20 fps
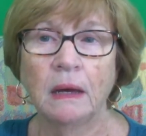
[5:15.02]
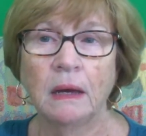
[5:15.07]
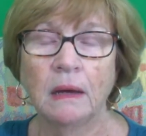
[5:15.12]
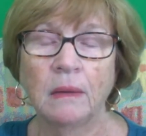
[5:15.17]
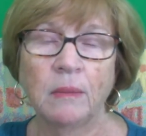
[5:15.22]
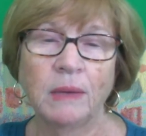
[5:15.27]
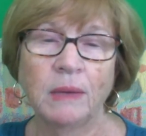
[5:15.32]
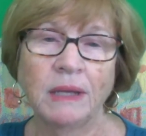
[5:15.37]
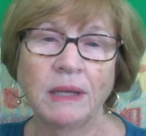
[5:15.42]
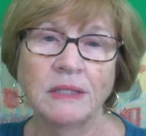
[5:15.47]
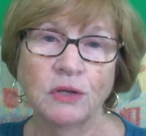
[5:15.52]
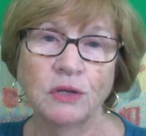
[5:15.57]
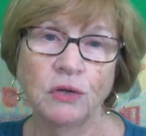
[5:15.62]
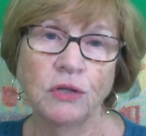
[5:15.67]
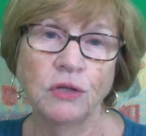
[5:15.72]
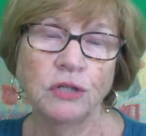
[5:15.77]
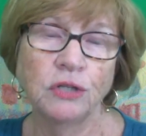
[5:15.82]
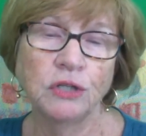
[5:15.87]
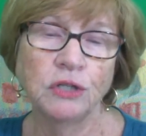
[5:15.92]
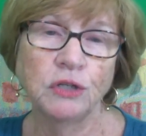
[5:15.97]
it's
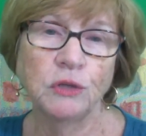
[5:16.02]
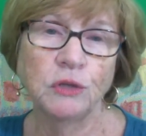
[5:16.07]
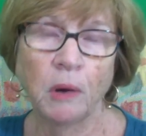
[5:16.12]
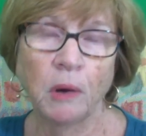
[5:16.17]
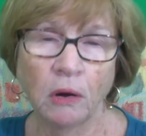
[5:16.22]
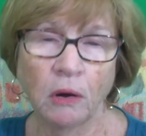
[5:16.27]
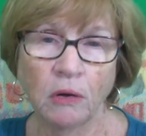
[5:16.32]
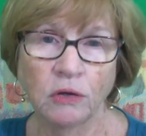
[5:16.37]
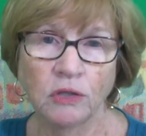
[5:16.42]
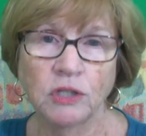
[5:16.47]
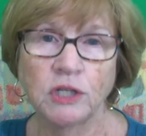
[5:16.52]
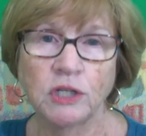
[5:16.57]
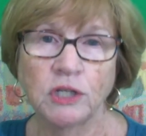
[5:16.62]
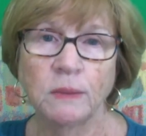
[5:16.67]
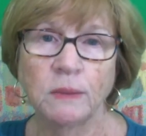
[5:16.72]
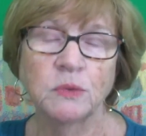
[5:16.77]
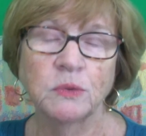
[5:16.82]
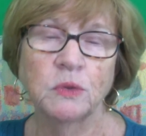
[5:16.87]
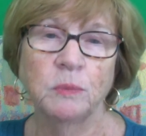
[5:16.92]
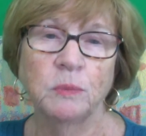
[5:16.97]
good to do
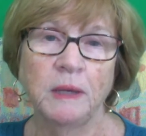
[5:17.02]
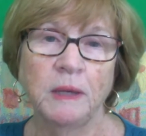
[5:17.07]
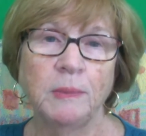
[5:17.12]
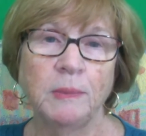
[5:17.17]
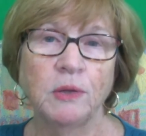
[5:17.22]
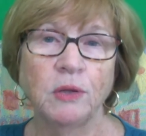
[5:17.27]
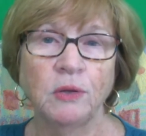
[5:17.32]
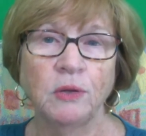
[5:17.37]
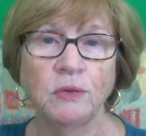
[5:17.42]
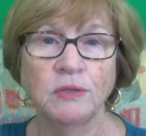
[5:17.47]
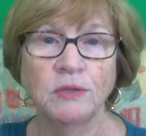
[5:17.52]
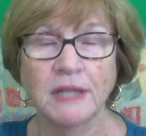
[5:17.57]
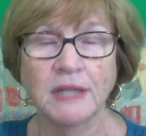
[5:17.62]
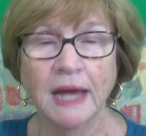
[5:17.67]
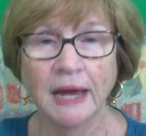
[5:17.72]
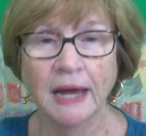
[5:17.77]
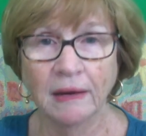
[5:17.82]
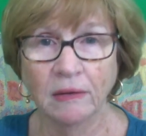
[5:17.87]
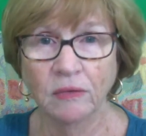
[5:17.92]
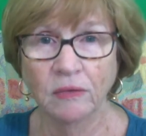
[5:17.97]
partnerships with people whose
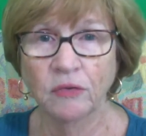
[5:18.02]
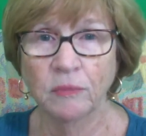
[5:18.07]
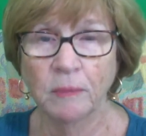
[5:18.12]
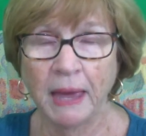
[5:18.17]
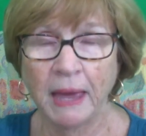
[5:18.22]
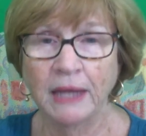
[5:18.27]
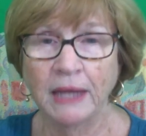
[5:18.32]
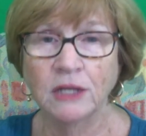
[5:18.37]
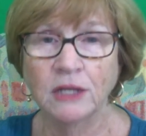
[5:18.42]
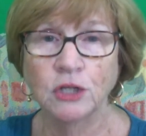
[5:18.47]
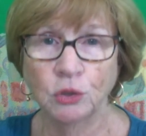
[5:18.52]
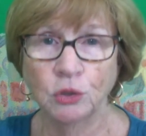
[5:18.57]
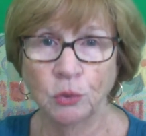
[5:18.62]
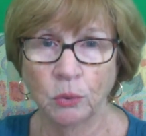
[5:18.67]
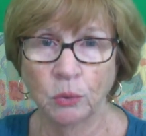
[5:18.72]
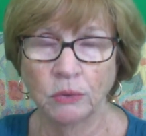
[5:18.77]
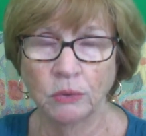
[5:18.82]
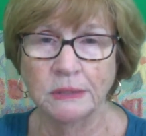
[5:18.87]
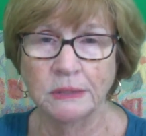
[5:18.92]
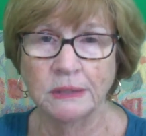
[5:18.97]
styles match
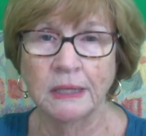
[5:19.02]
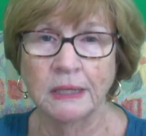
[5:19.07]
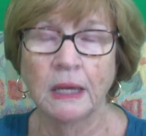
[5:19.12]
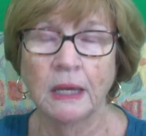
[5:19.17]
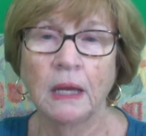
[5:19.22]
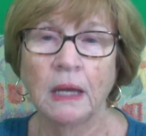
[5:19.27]
yours,